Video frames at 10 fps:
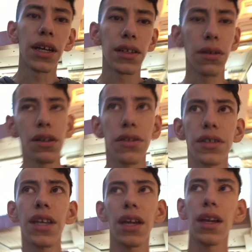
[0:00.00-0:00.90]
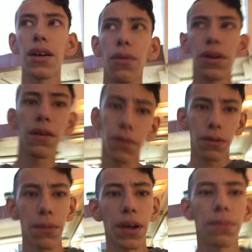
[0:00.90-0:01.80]
Okay, so I just got a hoodie for
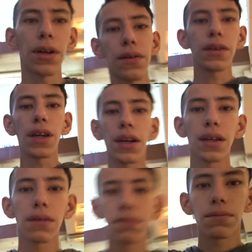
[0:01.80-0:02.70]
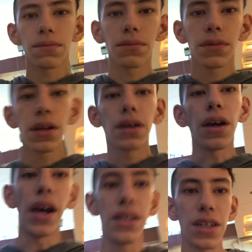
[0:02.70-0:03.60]
my brother Danny,
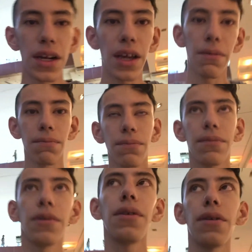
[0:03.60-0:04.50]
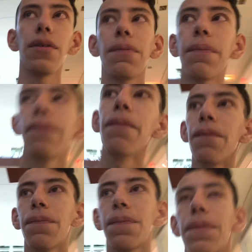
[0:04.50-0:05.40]
H&M, you know.
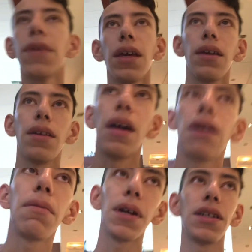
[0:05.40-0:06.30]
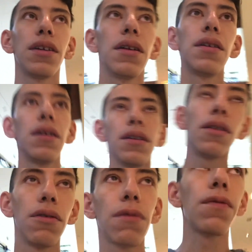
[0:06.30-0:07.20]
And now I'm gonna
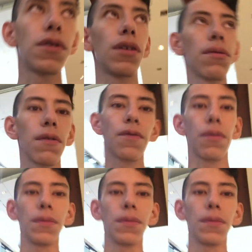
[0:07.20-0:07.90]
look something for